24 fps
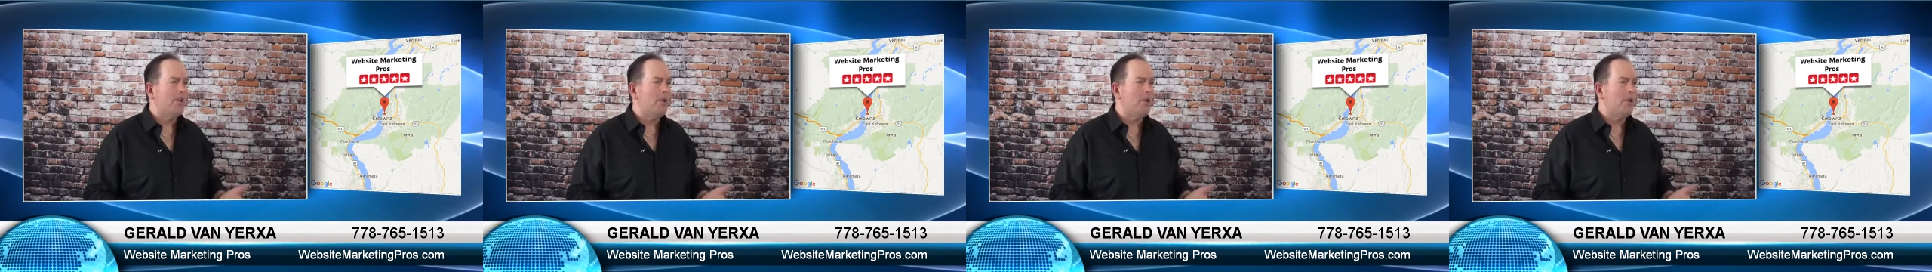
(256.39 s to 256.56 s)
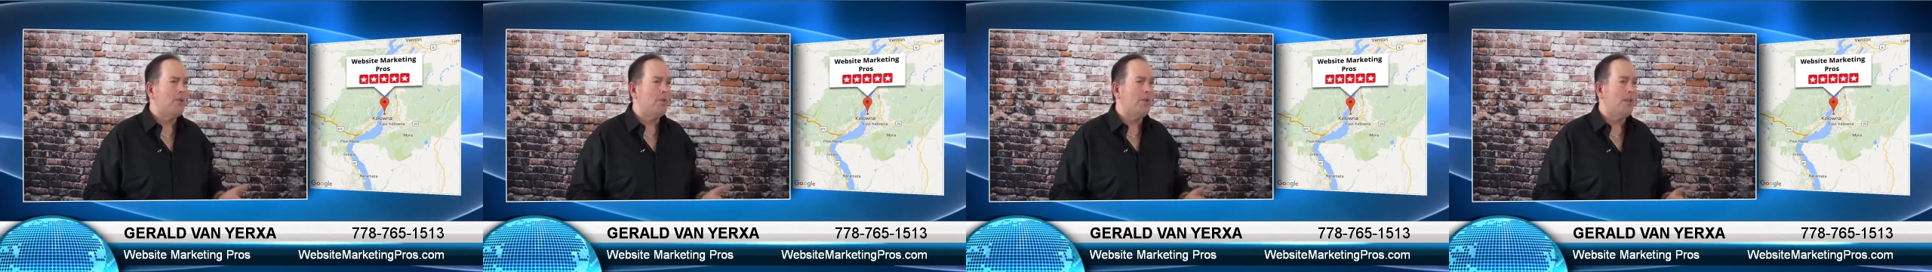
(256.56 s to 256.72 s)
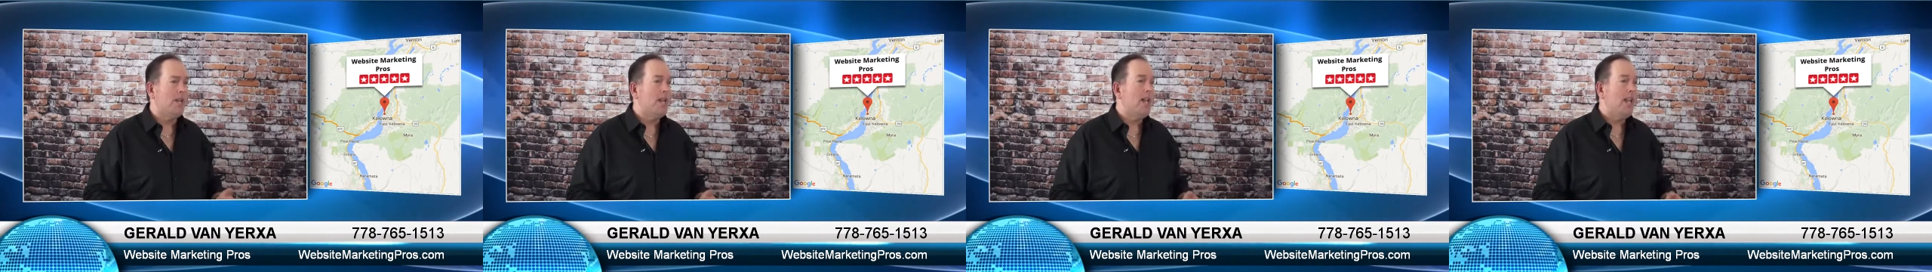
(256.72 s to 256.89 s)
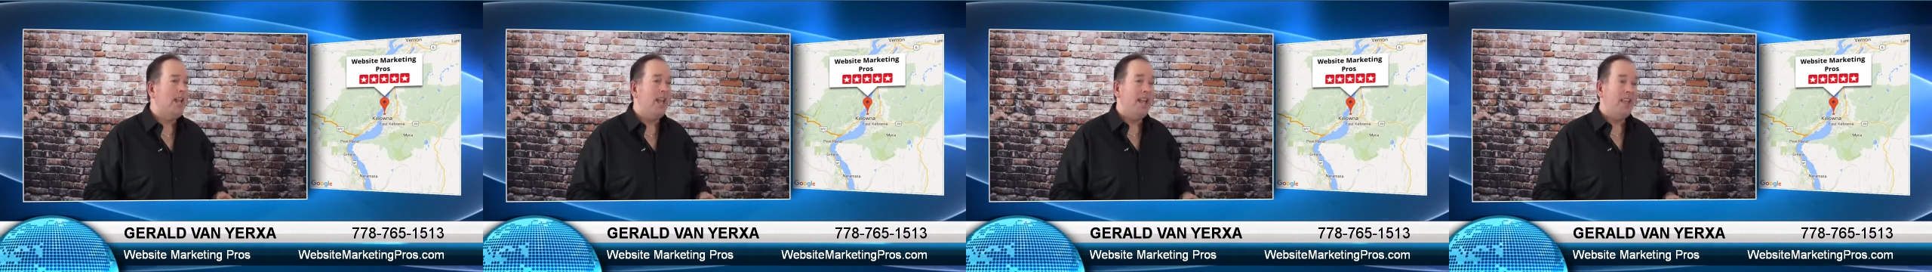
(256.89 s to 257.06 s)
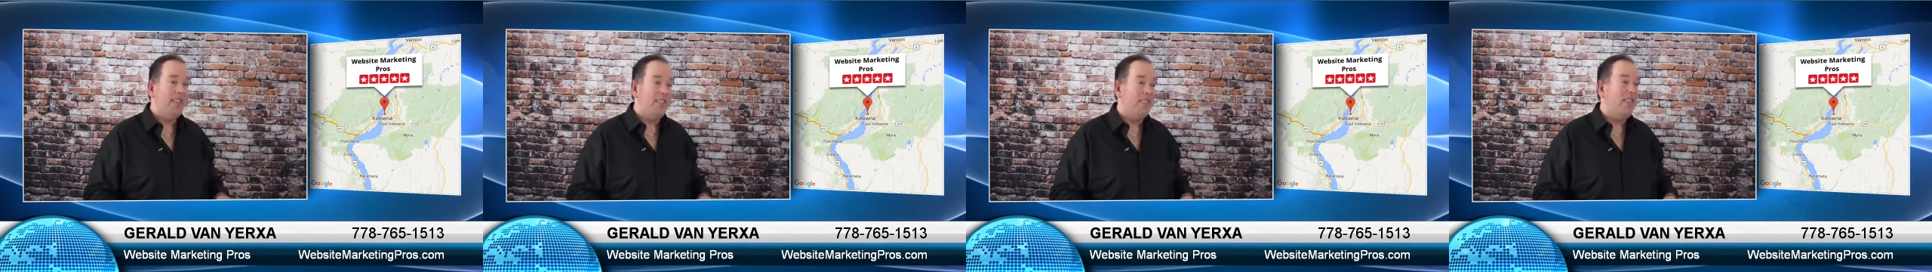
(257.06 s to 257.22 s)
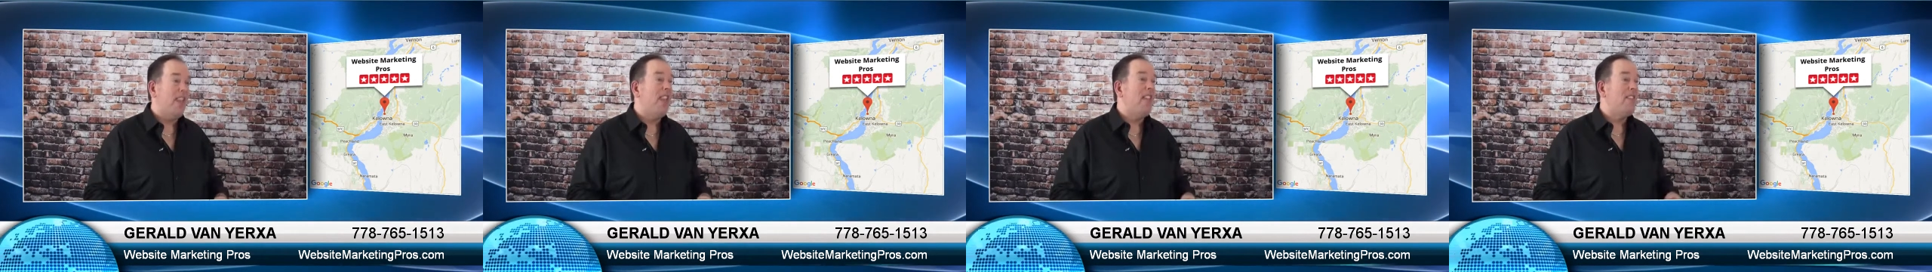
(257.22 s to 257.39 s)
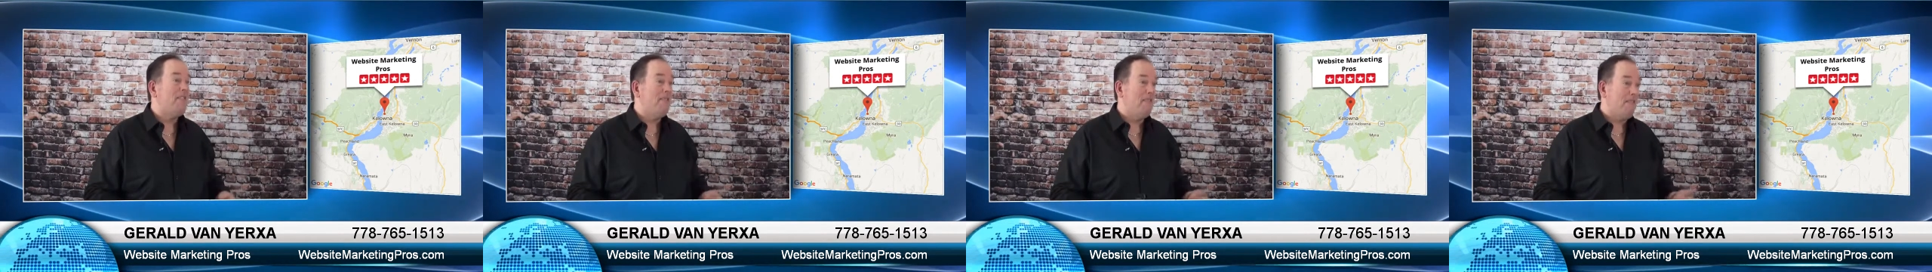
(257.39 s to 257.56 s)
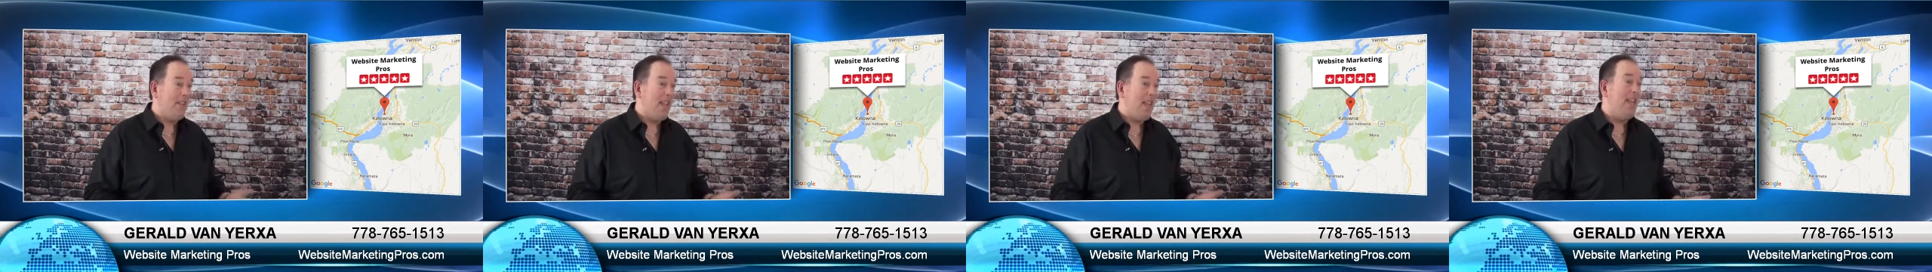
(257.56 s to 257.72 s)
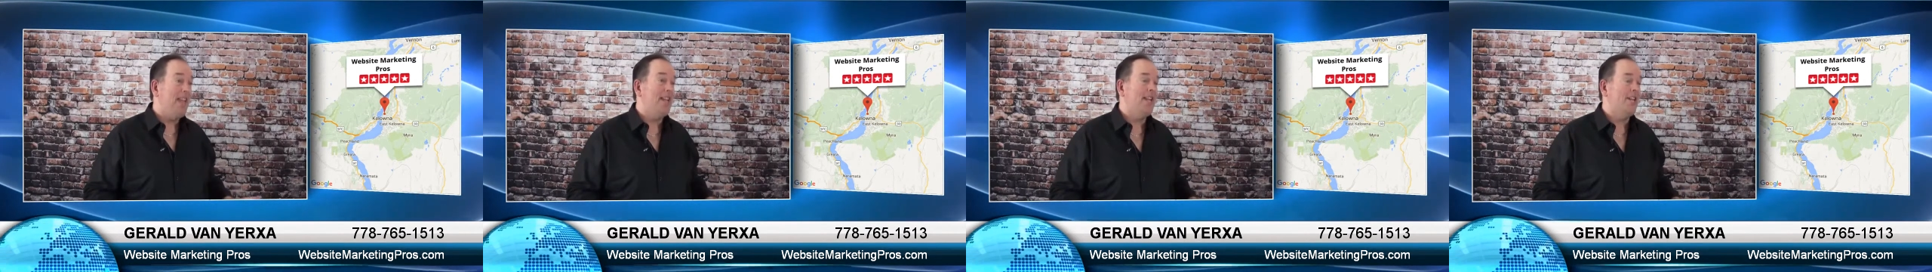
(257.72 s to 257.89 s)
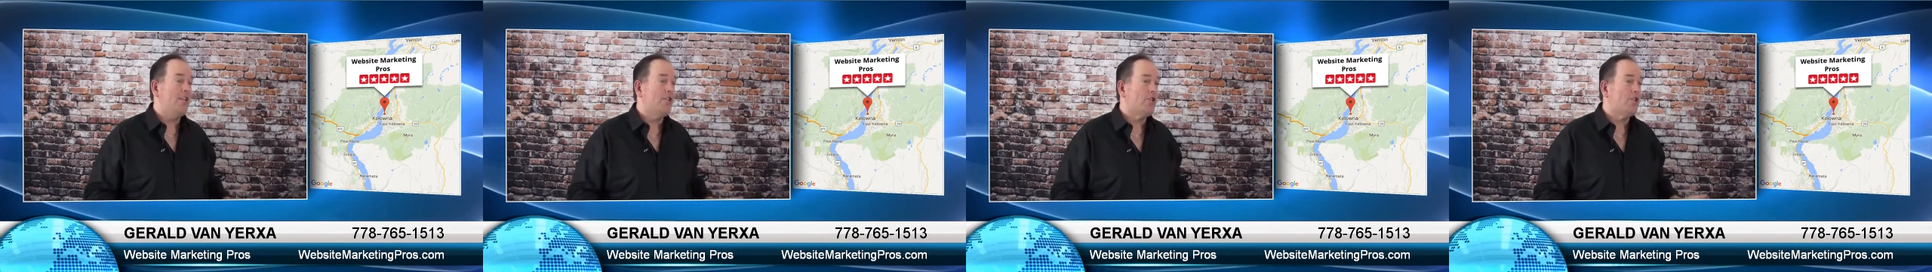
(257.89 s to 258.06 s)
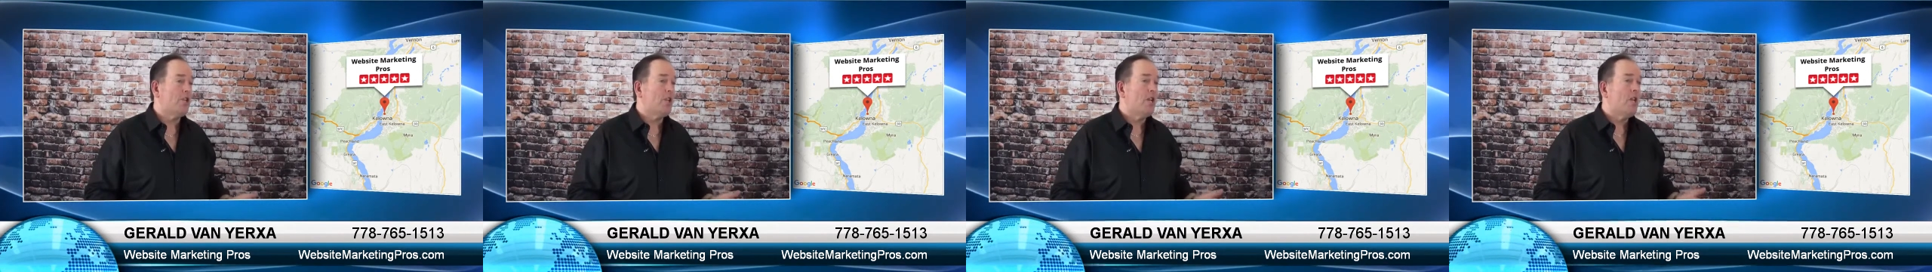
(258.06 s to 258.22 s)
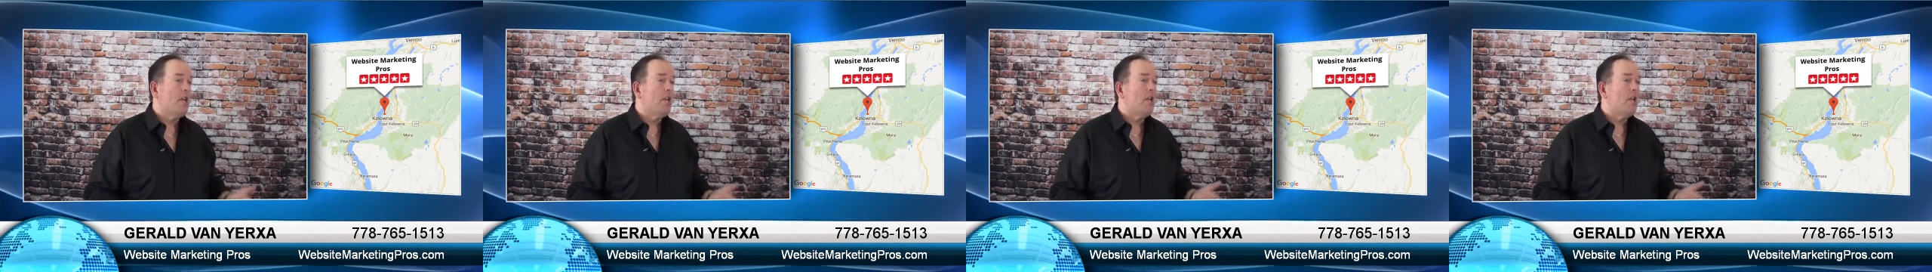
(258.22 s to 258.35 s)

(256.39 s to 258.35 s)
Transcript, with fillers: you that they vanished